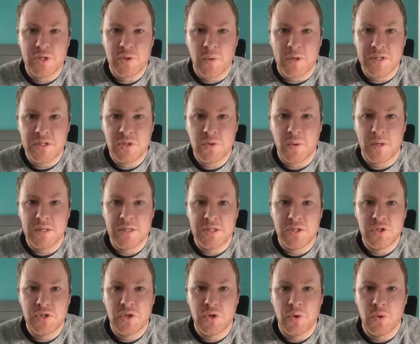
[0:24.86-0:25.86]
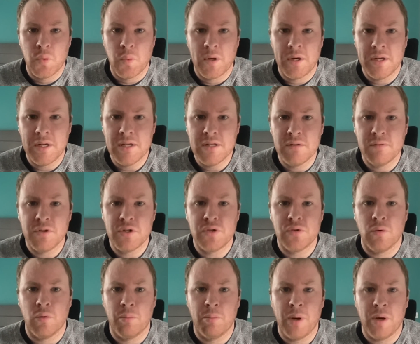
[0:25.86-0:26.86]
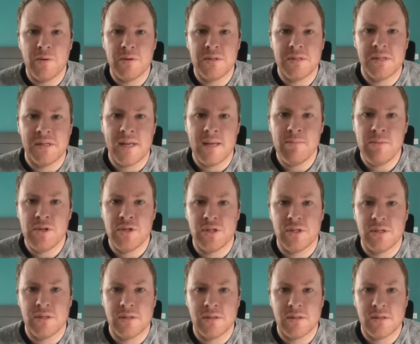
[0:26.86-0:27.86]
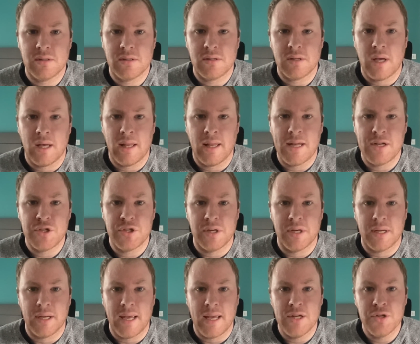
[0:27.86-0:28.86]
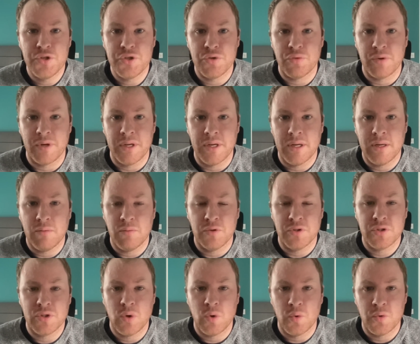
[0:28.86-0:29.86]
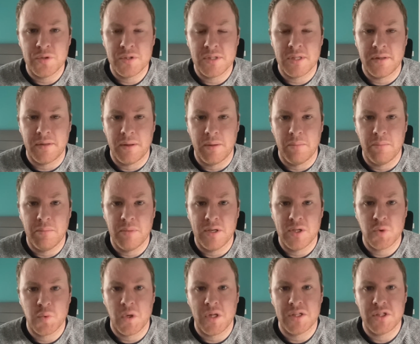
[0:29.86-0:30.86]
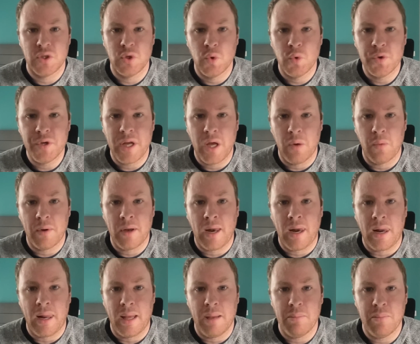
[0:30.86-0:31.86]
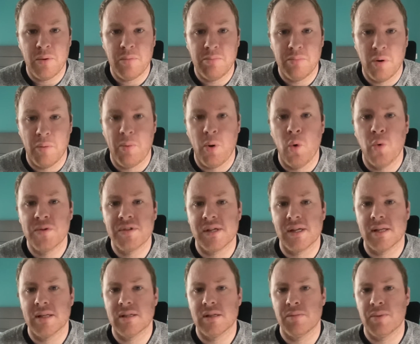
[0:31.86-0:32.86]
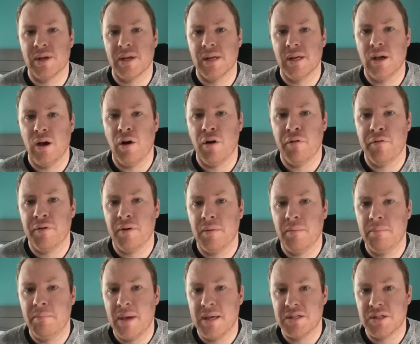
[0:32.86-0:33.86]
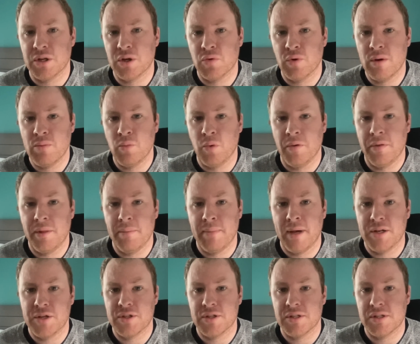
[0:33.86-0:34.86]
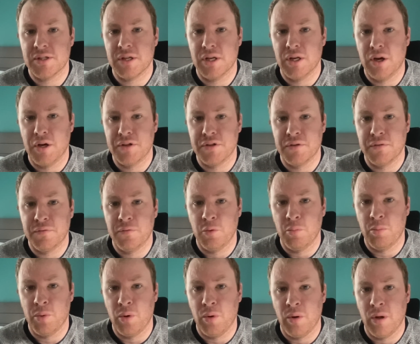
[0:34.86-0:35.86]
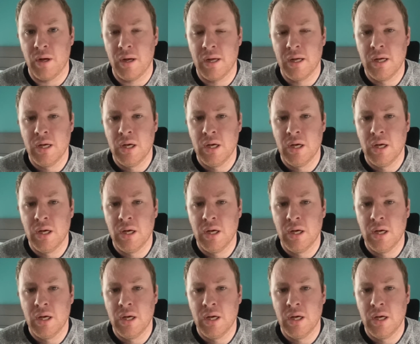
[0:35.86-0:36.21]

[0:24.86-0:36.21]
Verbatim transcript: 2022 when an individual posted images alleging injury was caused to them, as well as an audio clip purporting to be of Mason Greenwood, the Manchester United footballer,